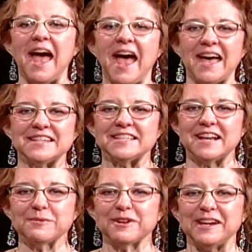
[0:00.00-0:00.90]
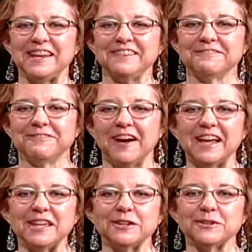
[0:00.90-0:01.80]
and today we're going to
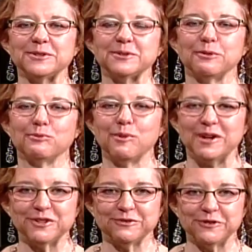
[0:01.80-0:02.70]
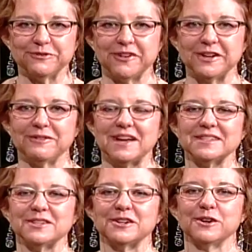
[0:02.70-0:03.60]
invite you to a wonderful
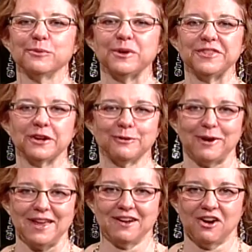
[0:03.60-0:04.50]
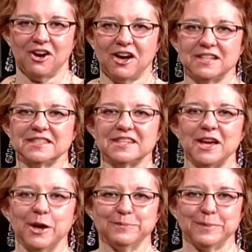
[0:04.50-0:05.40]
fundraiser with a great cause to
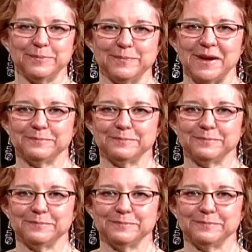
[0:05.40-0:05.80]
help the uh,